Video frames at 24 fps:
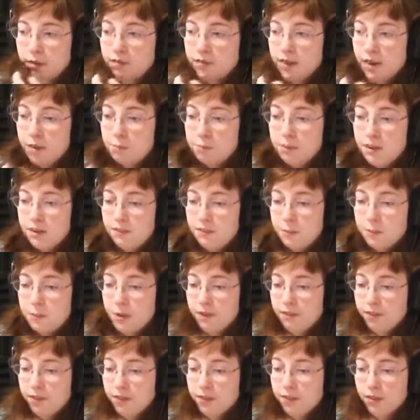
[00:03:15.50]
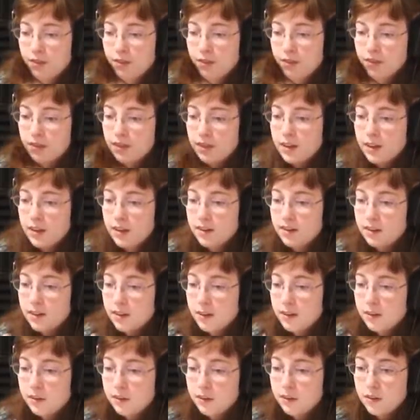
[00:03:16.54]
got a bit of a buffer zone because they got to
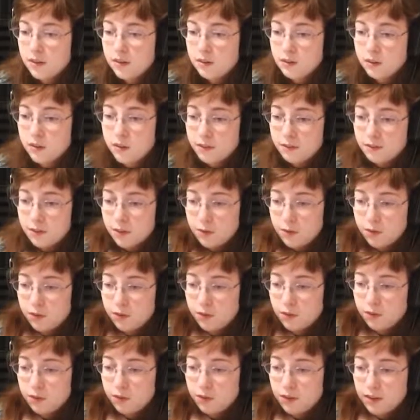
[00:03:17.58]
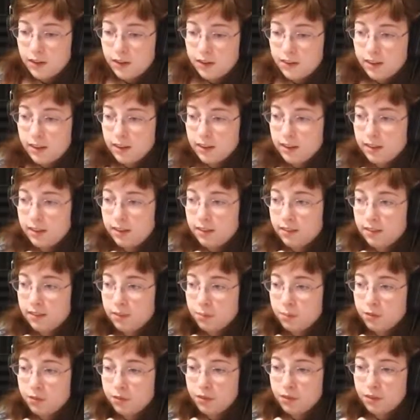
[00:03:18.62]
take control of those two cities at least
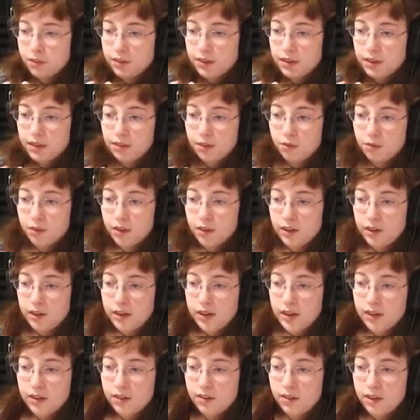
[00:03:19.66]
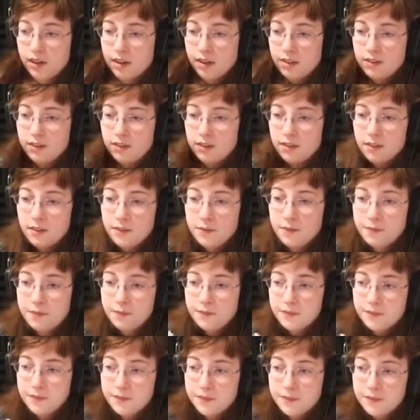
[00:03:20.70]
before they can really get to us.
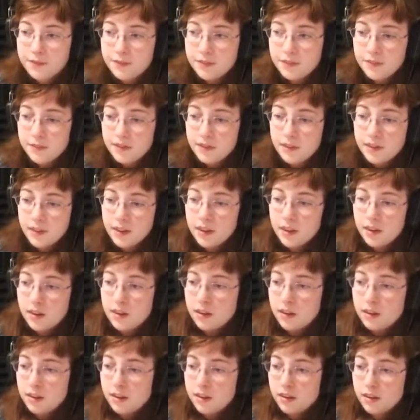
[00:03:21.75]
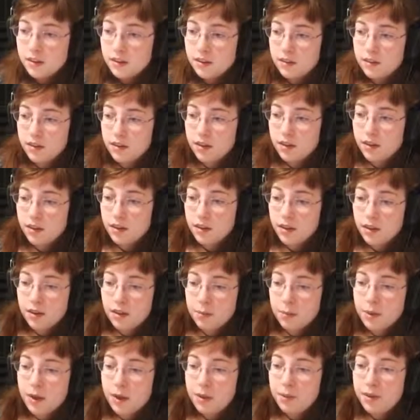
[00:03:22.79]
Uh,
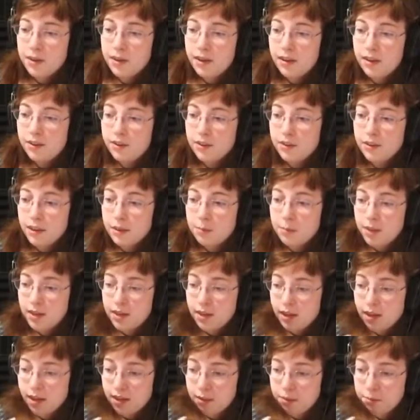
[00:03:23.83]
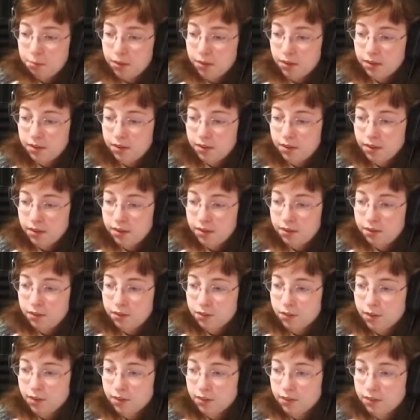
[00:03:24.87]
population limit, add military
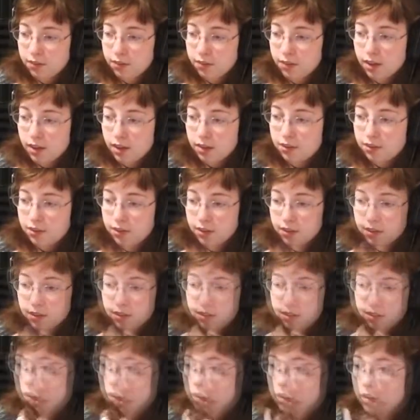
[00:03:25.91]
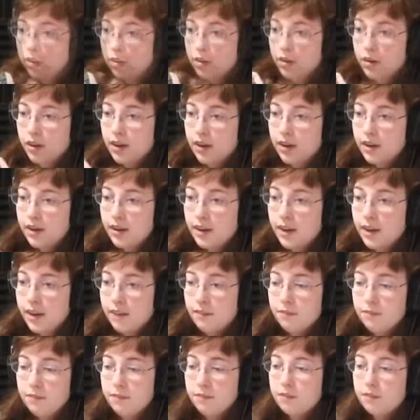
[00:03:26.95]
districts. Gotcha. Alright, yeah.